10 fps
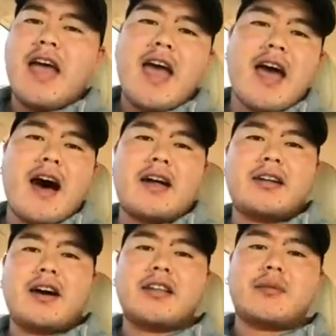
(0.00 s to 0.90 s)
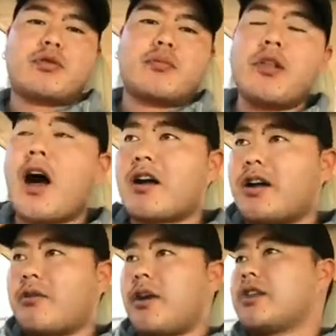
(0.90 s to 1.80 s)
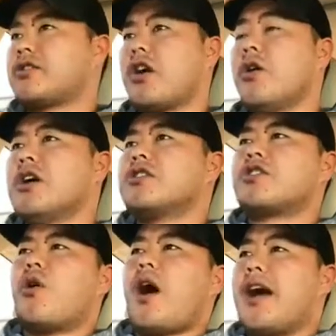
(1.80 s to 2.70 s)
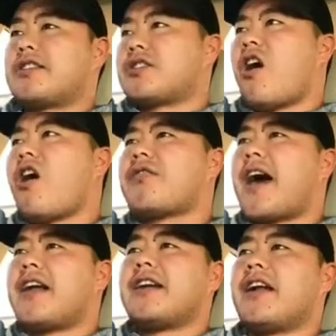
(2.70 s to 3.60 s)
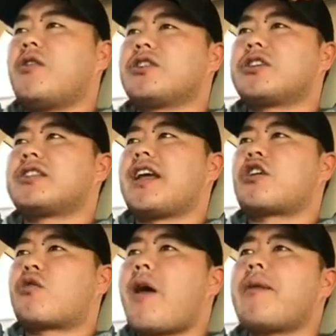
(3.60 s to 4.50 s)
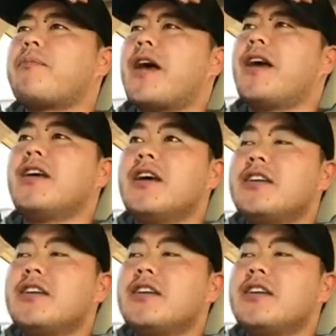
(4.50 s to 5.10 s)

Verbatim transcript: And uh, they put a block on it, right? So, so I saw that and I was just like, crap, man.